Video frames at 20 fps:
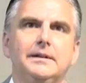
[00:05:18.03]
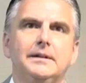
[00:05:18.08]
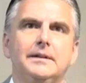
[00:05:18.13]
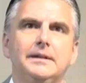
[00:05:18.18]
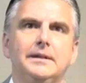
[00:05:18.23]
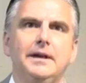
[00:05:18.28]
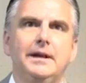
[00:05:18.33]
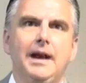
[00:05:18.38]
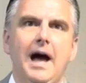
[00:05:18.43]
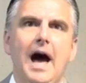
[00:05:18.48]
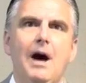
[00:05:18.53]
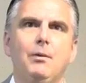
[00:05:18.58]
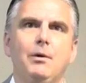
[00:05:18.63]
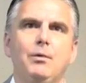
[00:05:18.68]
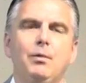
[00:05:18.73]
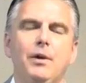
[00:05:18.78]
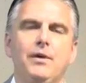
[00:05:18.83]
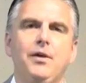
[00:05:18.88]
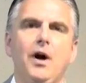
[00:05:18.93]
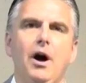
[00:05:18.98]
and I would
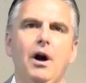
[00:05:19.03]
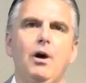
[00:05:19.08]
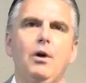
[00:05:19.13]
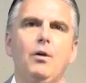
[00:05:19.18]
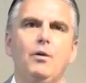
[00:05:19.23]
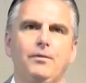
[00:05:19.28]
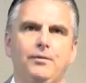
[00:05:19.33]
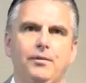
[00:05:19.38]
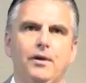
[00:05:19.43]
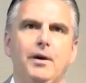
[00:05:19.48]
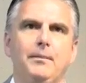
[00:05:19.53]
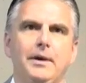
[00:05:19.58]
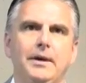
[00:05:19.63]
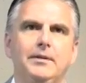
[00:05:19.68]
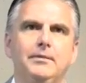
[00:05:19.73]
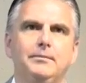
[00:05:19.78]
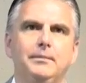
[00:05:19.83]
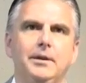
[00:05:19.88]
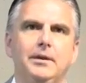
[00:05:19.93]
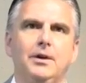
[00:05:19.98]
withhold from it
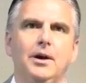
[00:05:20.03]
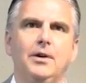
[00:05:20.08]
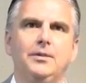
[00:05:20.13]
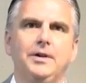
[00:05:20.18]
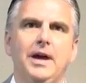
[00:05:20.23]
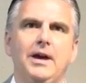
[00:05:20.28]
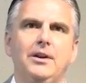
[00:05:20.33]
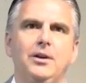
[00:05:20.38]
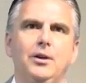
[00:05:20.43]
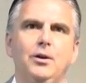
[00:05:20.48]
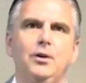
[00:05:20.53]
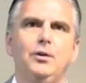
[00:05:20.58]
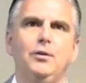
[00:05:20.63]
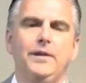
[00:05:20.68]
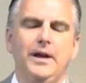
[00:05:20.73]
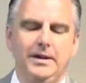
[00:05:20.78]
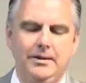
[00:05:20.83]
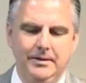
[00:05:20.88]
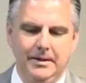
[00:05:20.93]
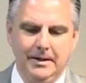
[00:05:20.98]
because I knew
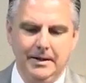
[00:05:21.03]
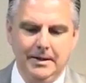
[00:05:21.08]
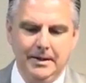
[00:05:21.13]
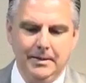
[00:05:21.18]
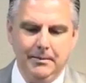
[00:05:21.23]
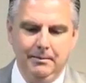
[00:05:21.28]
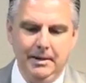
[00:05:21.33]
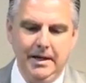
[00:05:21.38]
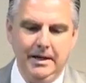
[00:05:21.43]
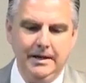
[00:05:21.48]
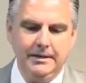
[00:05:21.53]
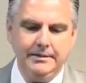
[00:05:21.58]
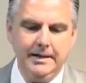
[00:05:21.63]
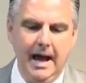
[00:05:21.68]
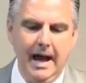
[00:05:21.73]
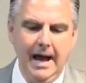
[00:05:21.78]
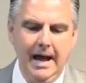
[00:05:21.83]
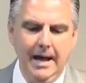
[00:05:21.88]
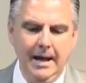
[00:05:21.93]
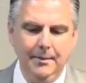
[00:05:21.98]
that many
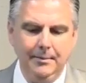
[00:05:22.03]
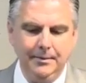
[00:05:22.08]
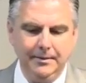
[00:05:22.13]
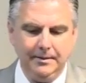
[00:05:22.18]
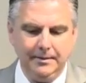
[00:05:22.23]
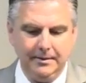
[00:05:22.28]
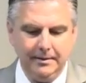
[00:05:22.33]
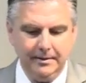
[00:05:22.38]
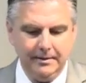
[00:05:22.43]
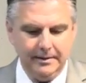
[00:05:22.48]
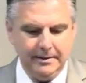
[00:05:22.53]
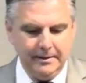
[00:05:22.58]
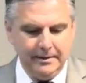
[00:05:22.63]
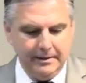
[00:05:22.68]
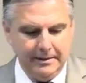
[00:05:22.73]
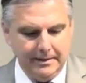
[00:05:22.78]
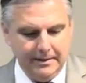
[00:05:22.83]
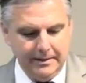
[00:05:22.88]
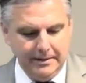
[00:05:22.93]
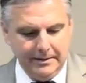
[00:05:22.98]
times
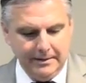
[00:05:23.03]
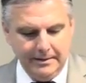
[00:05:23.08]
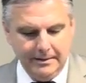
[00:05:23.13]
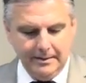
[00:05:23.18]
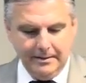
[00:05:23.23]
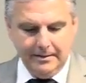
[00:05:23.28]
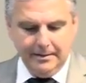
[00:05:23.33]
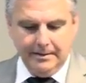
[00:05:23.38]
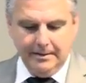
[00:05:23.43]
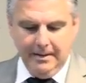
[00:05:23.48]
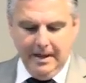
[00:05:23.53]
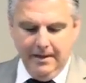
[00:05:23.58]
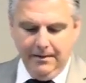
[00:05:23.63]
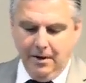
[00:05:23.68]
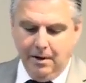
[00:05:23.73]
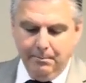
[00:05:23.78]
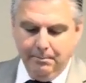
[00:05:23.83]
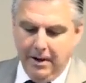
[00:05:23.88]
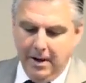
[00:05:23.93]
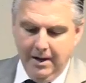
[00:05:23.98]
that
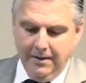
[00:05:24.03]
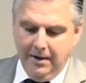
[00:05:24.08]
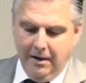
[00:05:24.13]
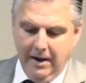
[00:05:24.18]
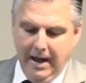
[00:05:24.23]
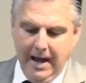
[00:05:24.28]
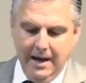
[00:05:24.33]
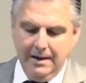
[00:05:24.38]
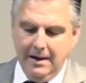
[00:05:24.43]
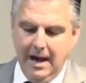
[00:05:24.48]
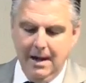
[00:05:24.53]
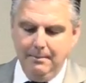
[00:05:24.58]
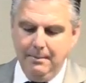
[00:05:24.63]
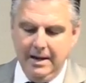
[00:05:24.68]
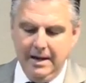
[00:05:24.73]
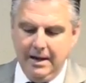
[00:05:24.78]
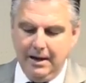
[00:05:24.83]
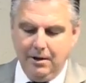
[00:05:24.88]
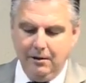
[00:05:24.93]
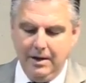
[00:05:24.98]
their mother had not
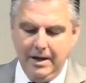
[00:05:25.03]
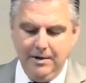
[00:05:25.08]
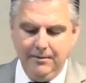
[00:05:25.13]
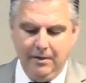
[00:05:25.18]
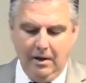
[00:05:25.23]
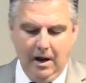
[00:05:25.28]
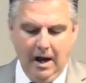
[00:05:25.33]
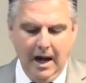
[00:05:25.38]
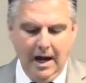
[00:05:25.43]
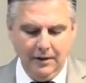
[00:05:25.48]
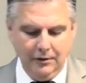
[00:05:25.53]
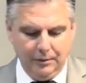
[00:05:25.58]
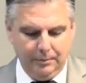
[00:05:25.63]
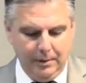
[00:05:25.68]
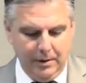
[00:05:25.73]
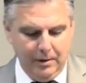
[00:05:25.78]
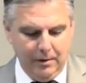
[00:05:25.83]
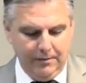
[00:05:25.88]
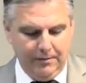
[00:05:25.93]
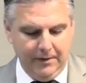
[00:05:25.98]
been in Greenville
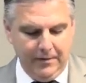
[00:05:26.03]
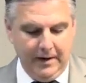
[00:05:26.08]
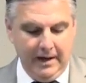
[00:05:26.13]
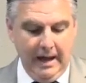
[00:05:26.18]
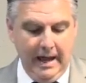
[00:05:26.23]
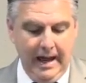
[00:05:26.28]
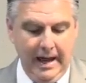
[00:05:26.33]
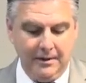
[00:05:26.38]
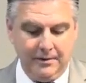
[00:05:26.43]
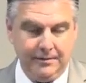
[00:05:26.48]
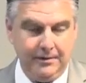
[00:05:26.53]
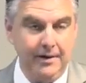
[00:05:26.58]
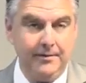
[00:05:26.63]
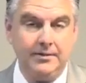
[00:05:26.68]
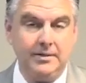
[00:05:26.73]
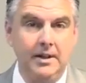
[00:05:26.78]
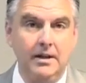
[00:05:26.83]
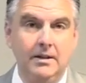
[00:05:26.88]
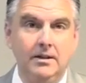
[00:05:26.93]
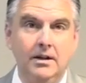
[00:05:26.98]
Hospital for the last
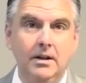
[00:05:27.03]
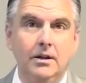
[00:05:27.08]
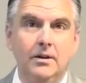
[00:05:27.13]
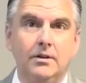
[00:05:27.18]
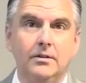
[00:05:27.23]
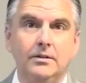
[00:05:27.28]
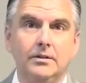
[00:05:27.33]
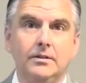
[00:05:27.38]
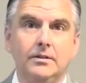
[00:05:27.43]
15 years.